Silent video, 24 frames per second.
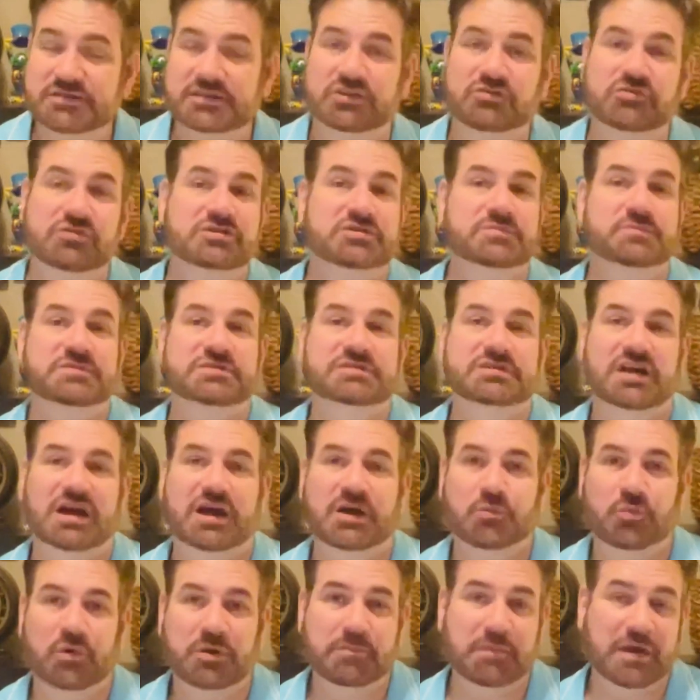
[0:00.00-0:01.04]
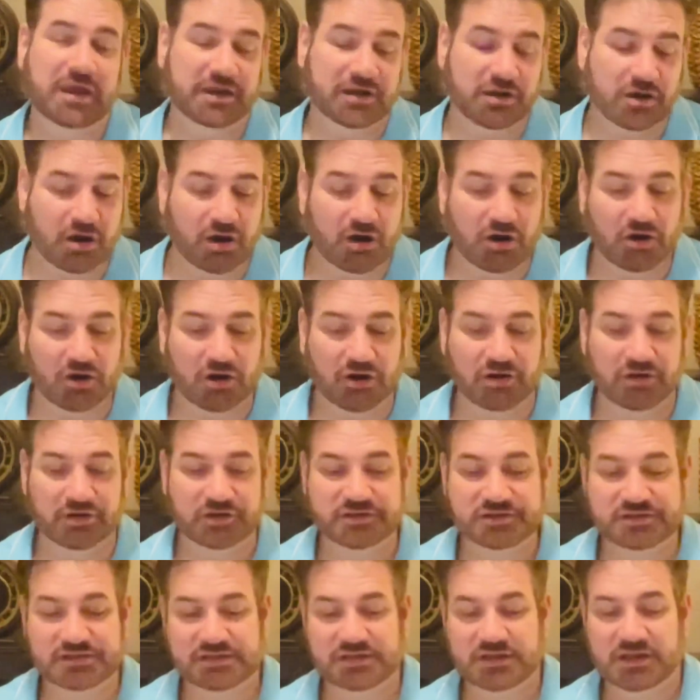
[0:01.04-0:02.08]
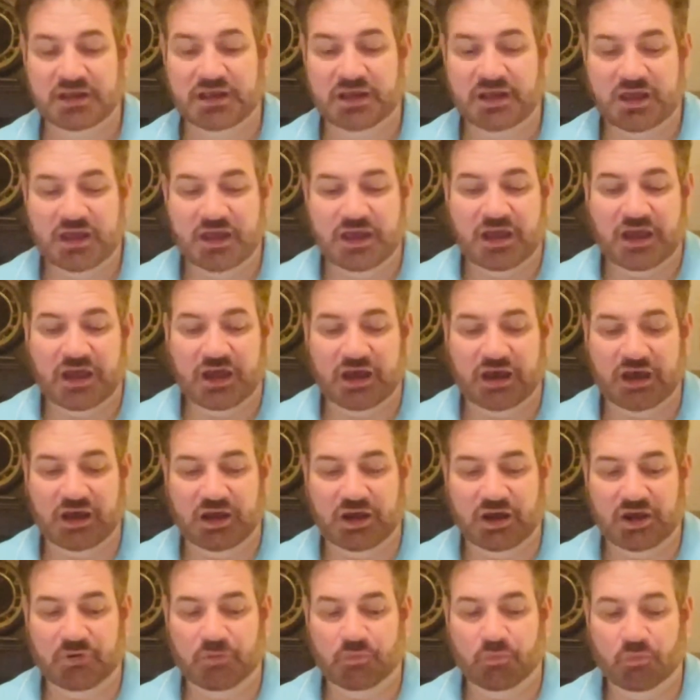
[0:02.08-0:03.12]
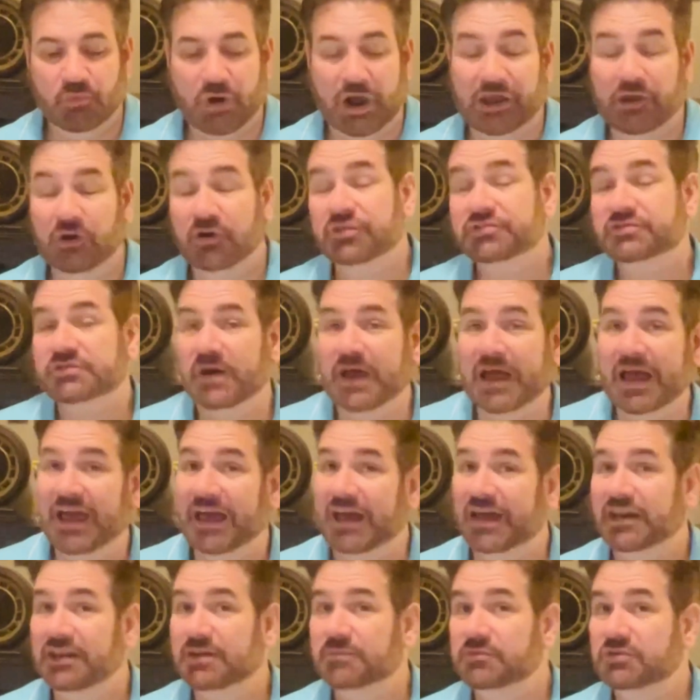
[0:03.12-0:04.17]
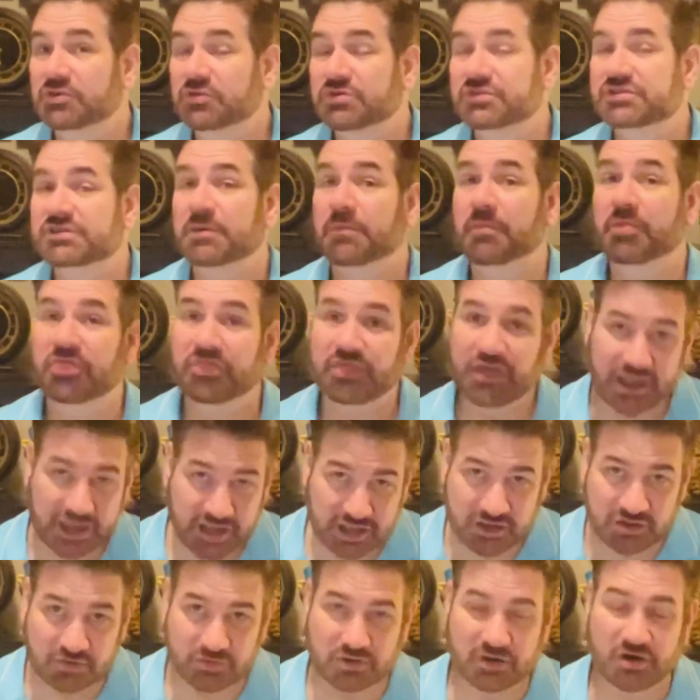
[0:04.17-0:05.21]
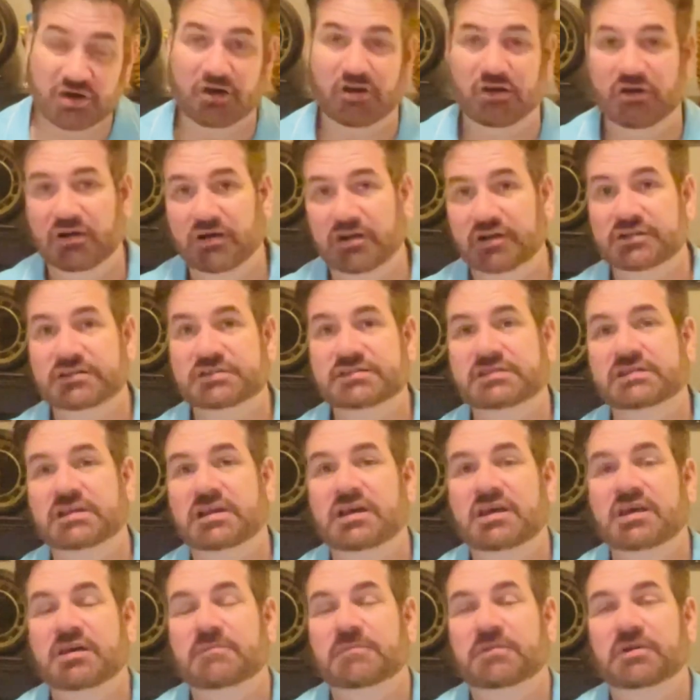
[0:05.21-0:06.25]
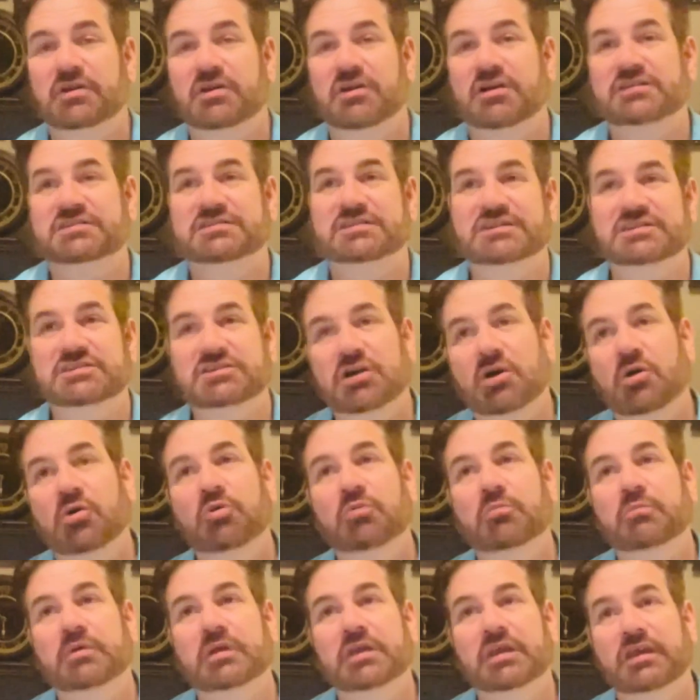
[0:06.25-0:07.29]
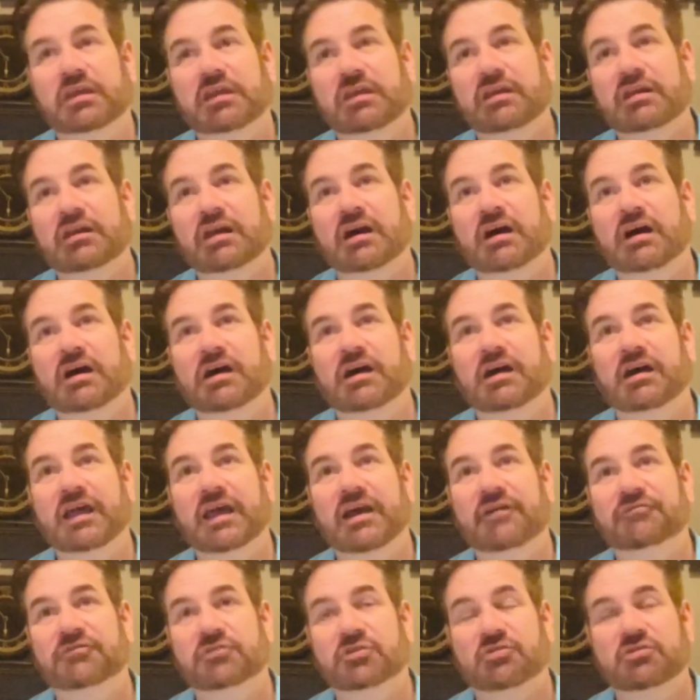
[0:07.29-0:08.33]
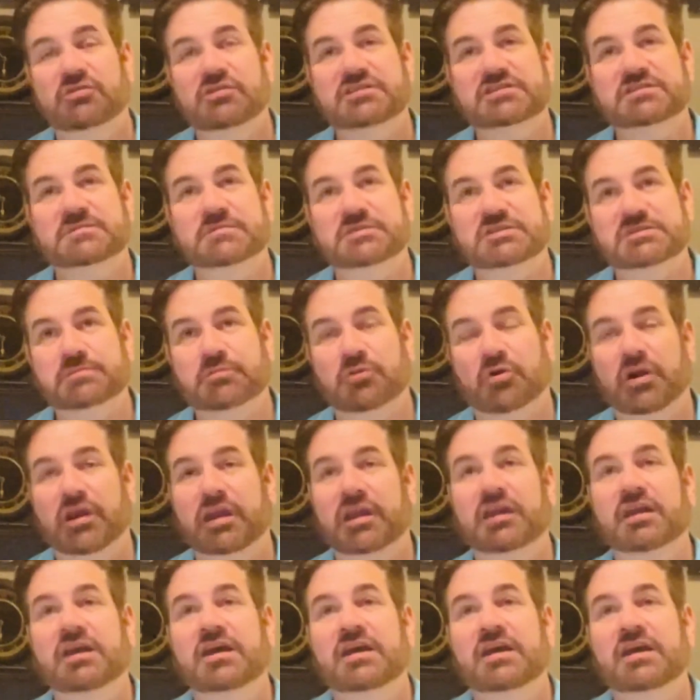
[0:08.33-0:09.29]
At Christmas time, we made cards. I also had him do some thank you cards because he told me after Christmas break